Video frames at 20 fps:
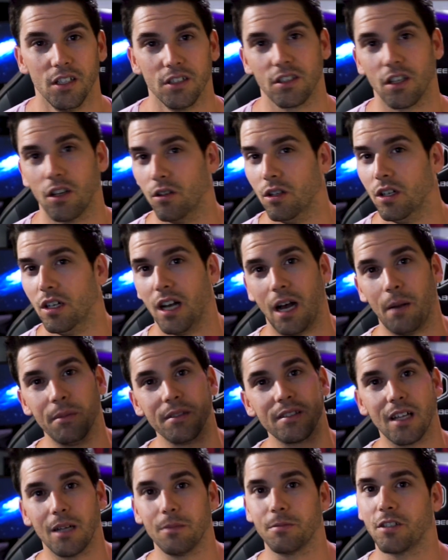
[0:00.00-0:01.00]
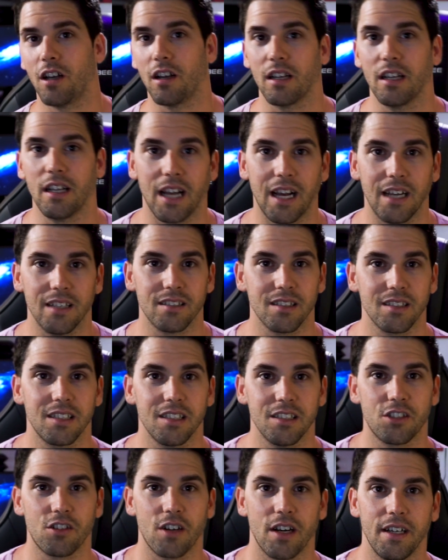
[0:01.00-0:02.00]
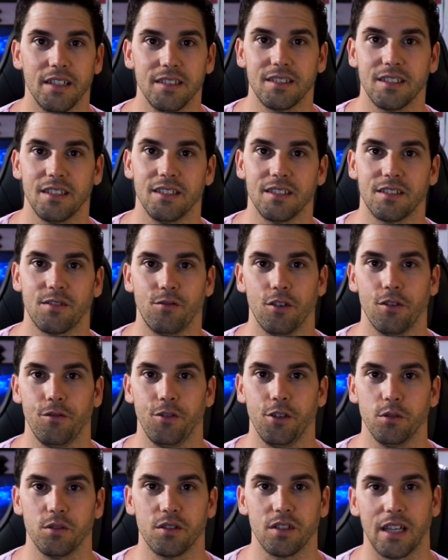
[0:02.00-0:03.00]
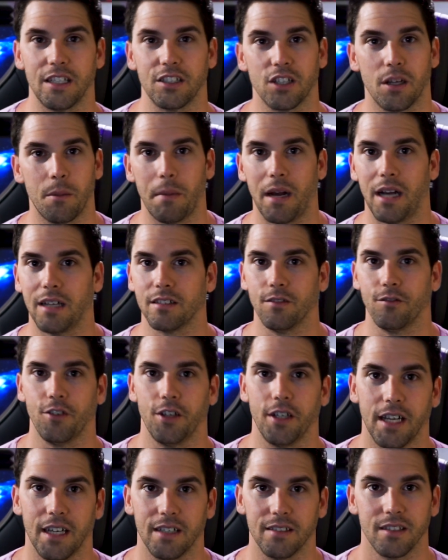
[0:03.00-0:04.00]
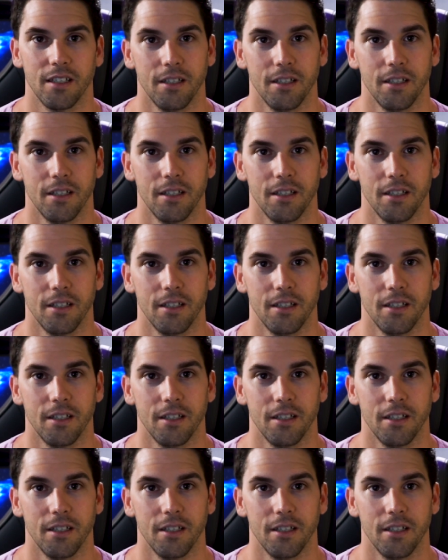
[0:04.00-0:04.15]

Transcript: So I'm gonna stop talking, guys. Let's get straight into this review / unboxing for you guys.